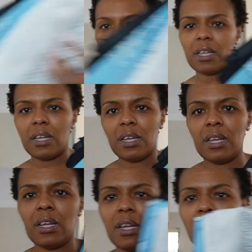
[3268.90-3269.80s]

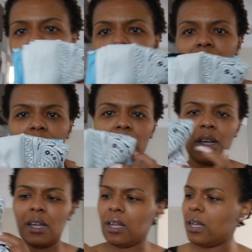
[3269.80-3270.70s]

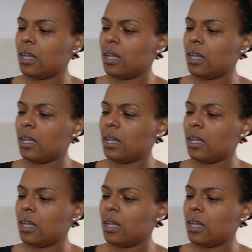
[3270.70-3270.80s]
Nobody speaks.